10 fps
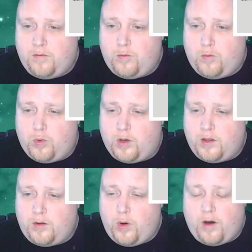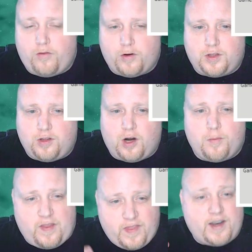really well-versed in the Army,
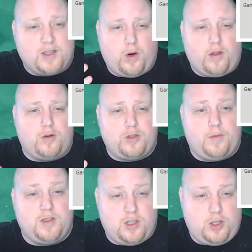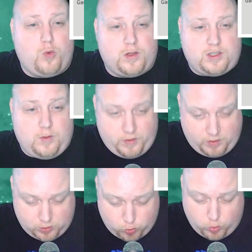and that is one of those armies that you want someone that
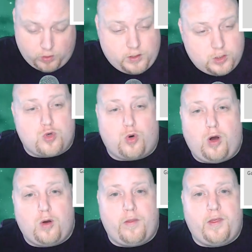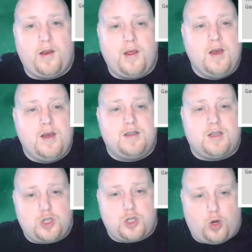is really strong with it to
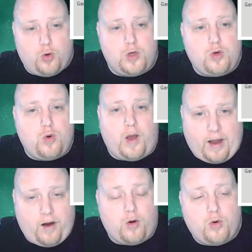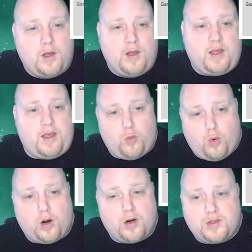show you how it
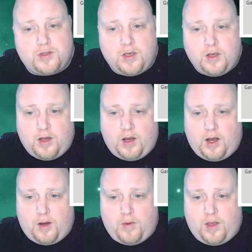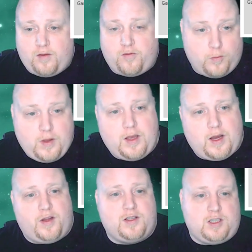works. And for me, I
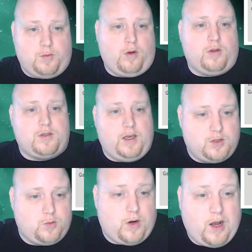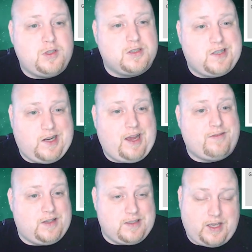think it's going to be one of those cases where I'm just going to have
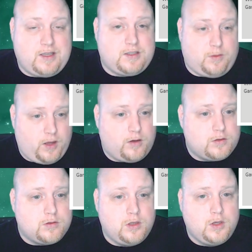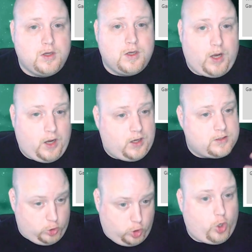to take some L's to
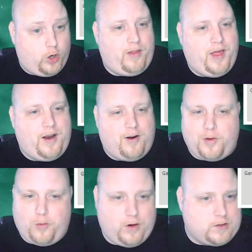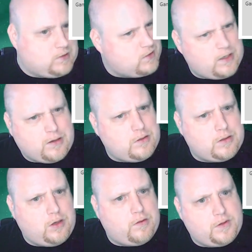learn how that army works, because I don't really
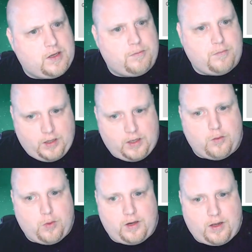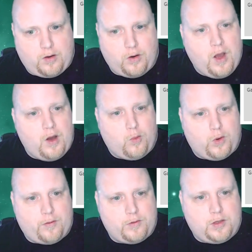know off the top of my head right now what
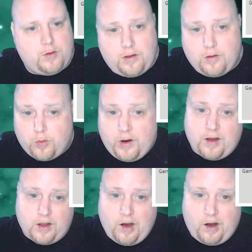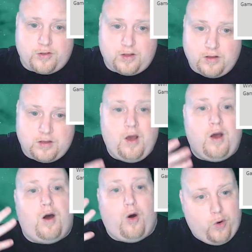I would do either running a Goff's list
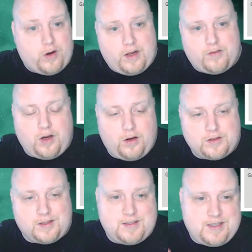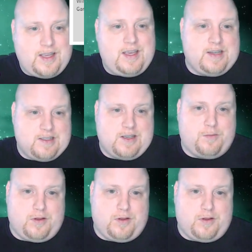or a Death Skulls list into something like